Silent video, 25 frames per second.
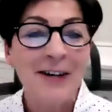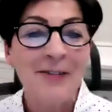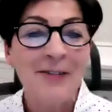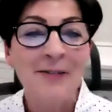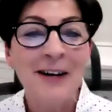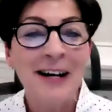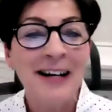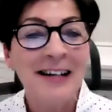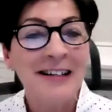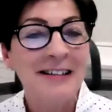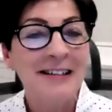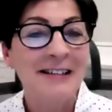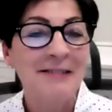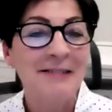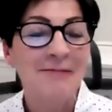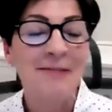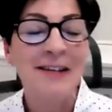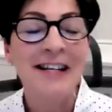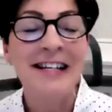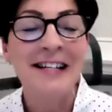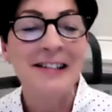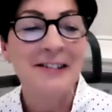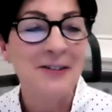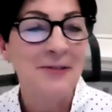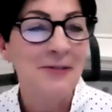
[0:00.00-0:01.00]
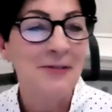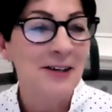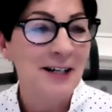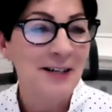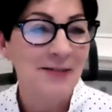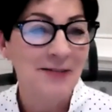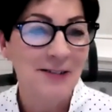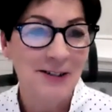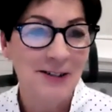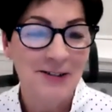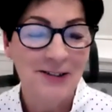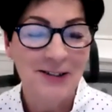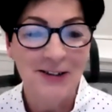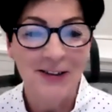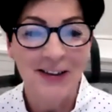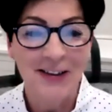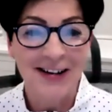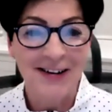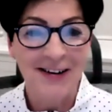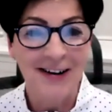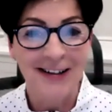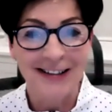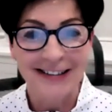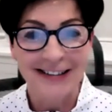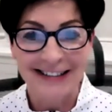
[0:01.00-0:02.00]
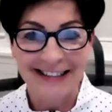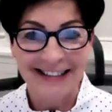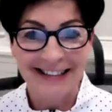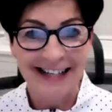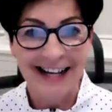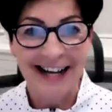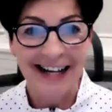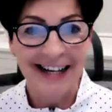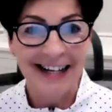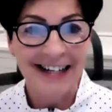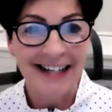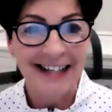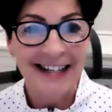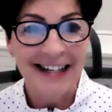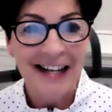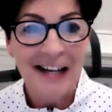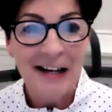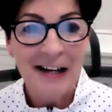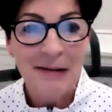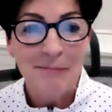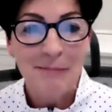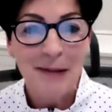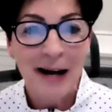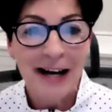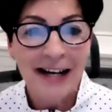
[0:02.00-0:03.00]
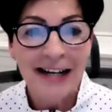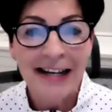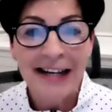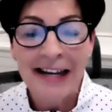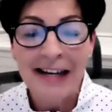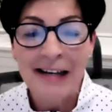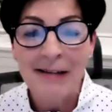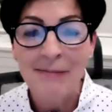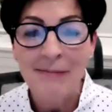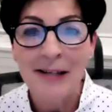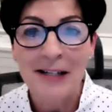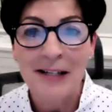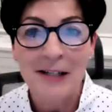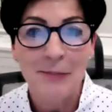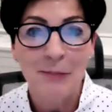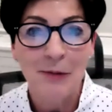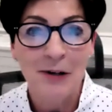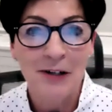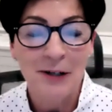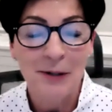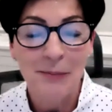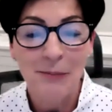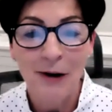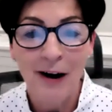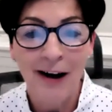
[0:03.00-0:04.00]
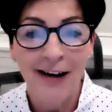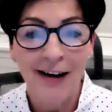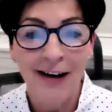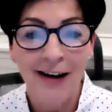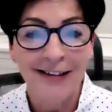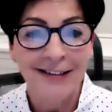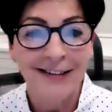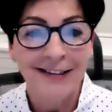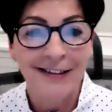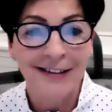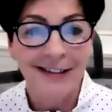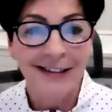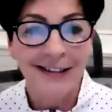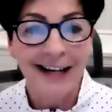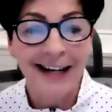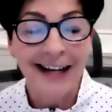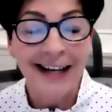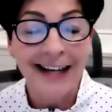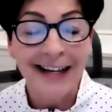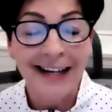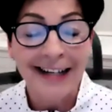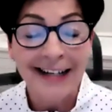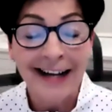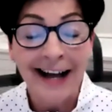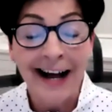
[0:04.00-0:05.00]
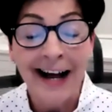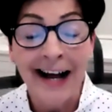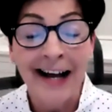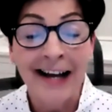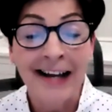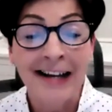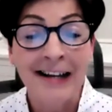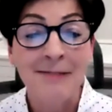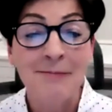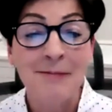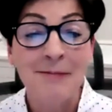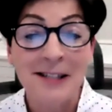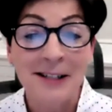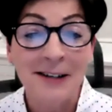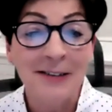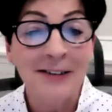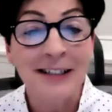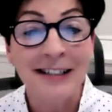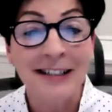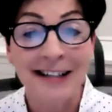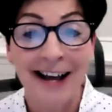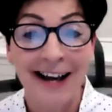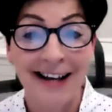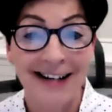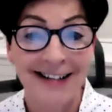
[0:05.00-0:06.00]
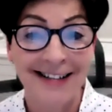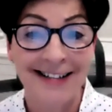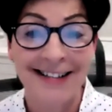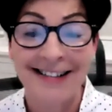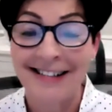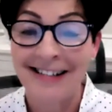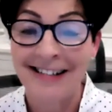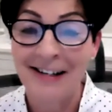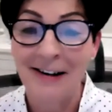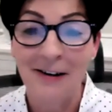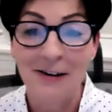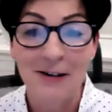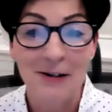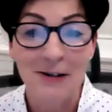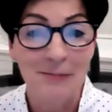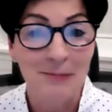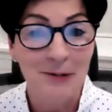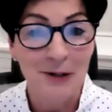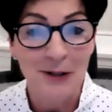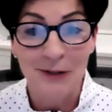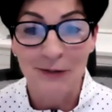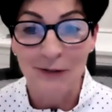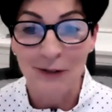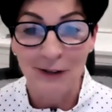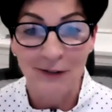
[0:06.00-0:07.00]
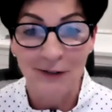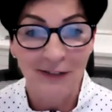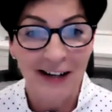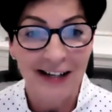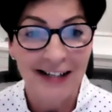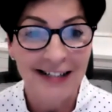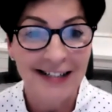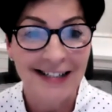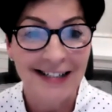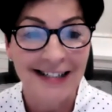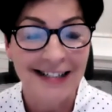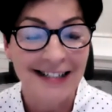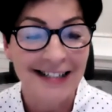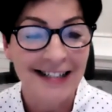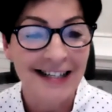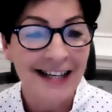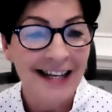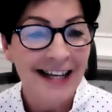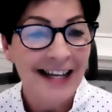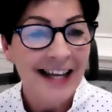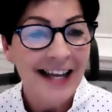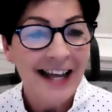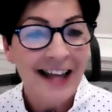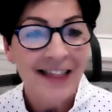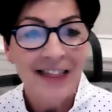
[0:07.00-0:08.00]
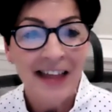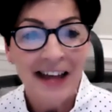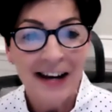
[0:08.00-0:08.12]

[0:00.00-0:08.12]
to welcome each one of you to the call tonight. My name is Brenda Proctor, and I am so delighted to see all your beautiful faces that